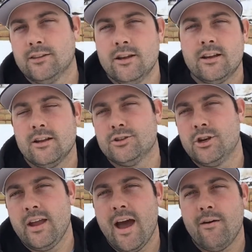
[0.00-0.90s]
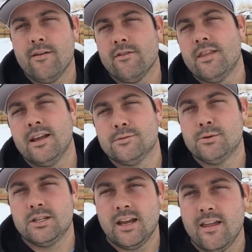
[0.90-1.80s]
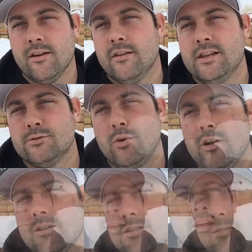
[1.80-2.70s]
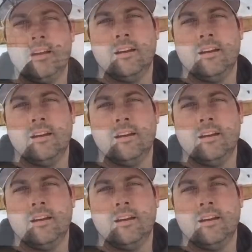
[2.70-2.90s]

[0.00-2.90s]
look and I'll show you how everything is put together on these walls.